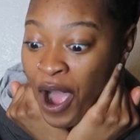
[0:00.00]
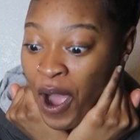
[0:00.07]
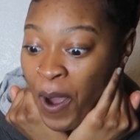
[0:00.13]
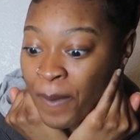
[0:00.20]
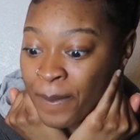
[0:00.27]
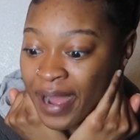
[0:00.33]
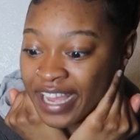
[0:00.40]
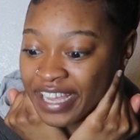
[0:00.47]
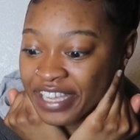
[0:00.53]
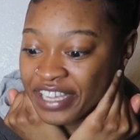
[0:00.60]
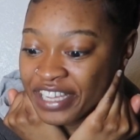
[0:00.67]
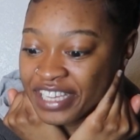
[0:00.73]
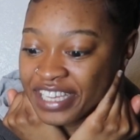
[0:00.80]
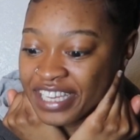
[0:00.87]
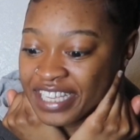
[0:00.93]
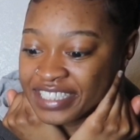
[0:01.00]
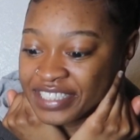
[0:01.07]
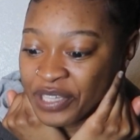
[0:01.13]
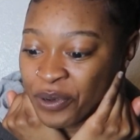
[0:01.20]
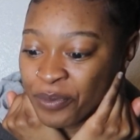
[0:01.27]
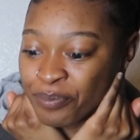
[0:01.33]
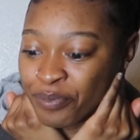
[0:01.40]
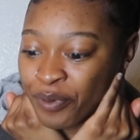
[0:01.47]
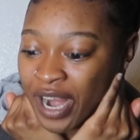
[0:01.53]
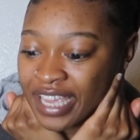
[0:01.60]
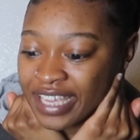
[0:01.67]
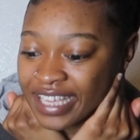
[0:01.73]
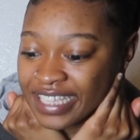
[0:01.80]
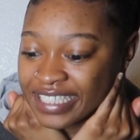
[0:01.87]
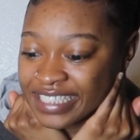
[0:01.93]
Oh my goodness, they're
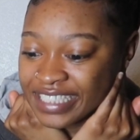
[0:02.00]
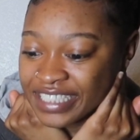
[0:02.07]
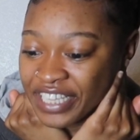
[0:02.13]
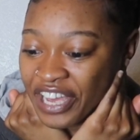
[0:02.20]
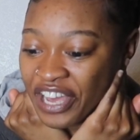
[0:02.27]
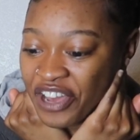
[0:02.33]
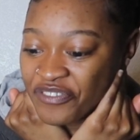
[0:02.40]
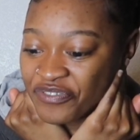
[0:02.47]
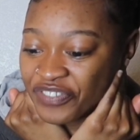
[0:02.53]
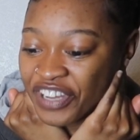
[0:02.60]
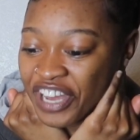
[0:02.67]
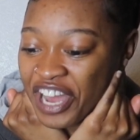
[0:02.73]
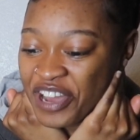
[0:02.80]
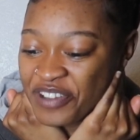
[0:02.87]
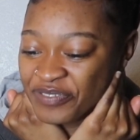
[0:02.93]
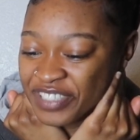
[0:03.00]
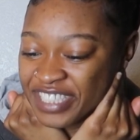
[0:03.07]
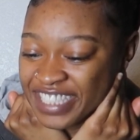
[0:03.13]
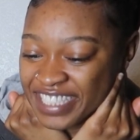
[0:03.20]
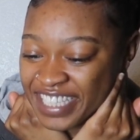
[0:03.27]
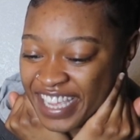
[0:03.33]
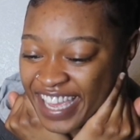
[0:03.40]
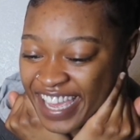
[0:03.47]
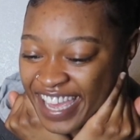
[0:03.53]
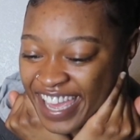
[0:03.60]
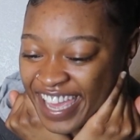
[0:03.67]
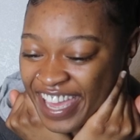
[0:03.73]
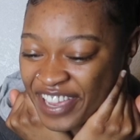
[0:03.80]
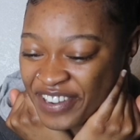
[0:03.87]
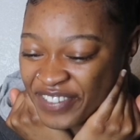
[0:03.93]
breaking stuff. I'm
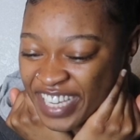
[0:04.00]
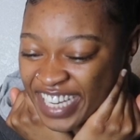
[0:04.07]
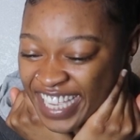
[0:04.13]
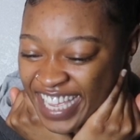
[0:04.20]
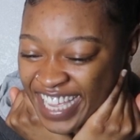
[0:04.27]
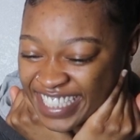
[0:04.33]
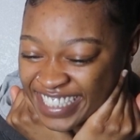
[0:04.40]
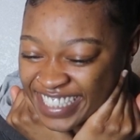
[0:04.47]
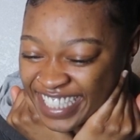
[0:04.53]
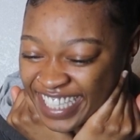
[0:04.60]
dead. What is this?